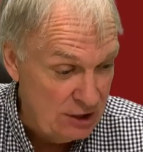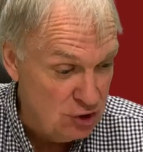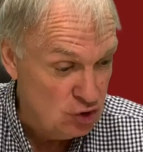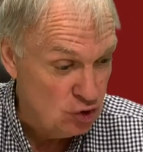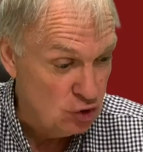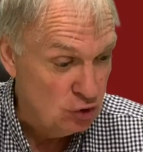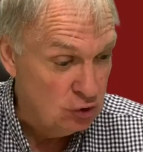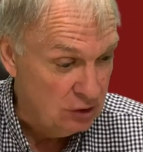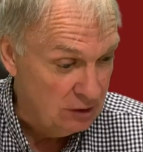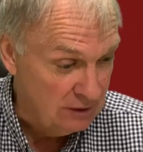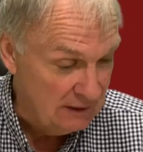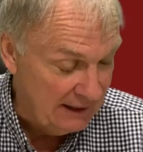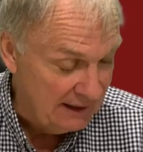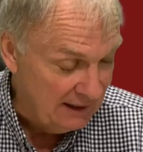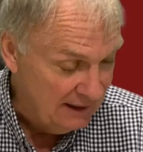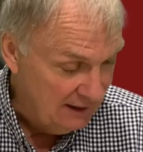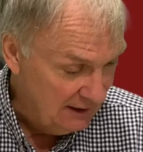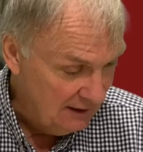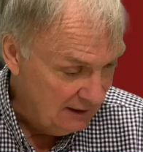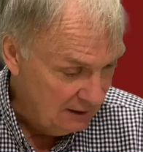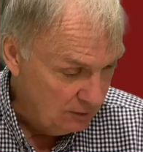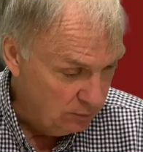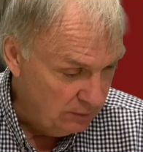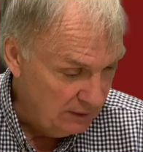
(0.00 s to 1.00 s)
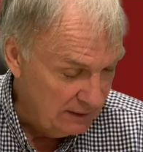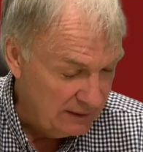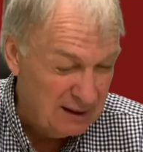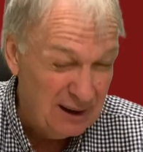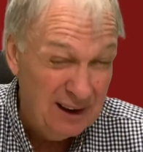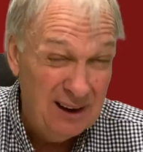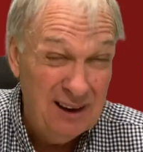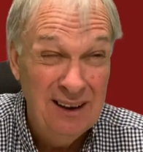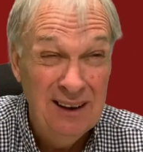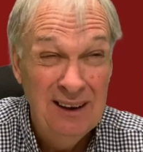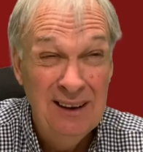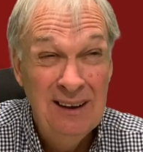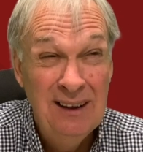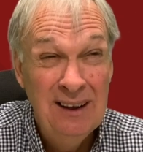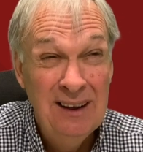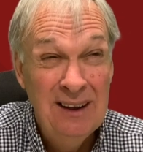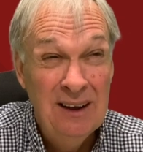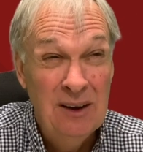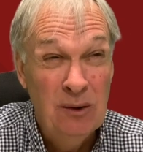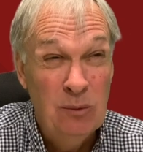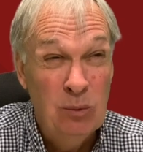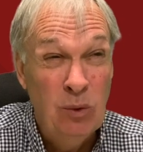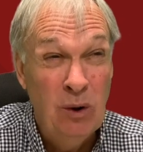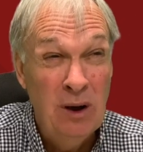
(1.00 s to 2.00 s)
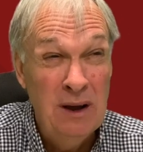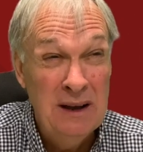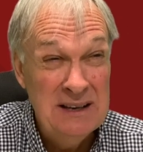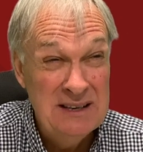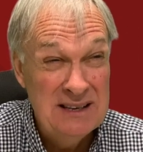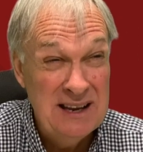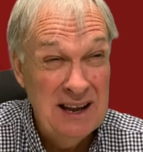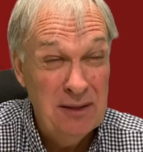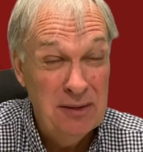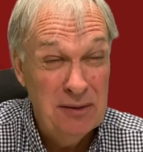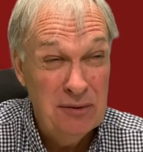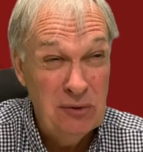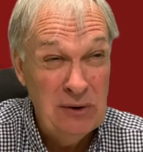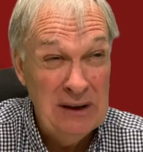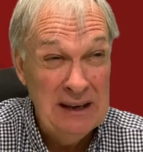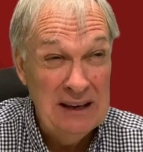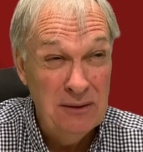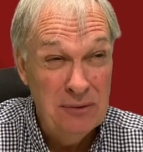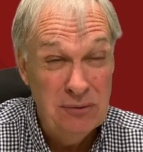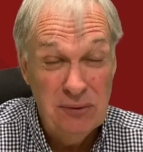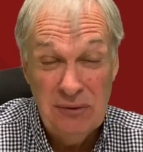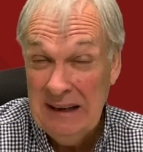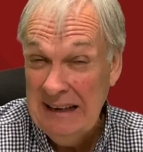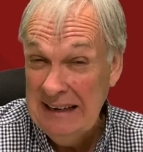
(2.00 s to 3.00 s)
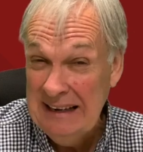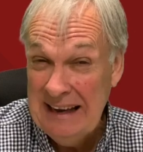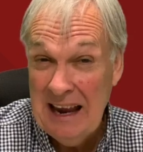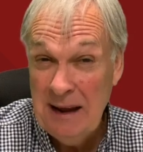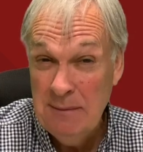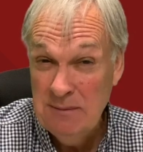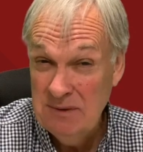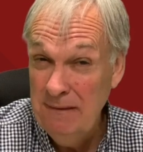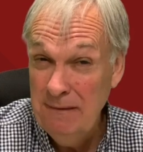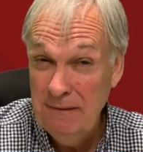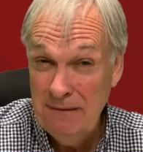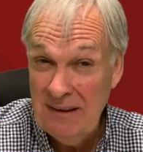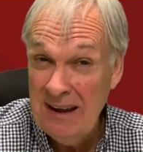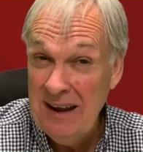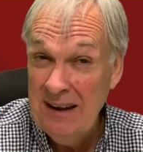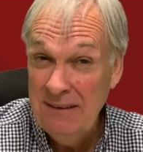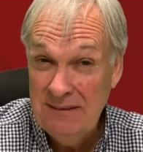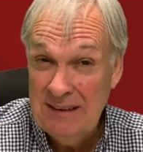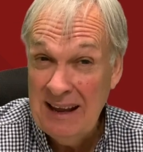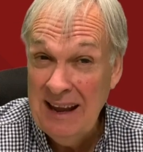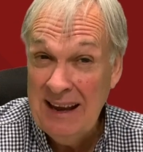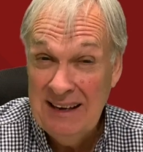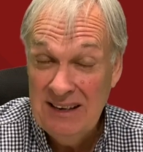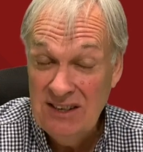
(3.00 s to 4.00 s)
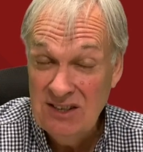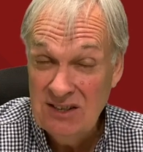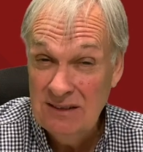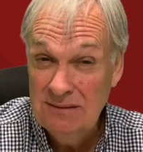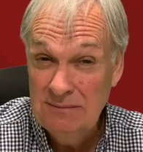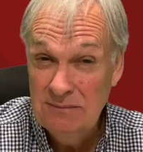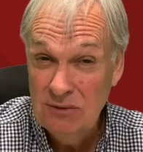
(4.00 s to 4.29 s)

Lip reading: Surely, with three games in 5 days,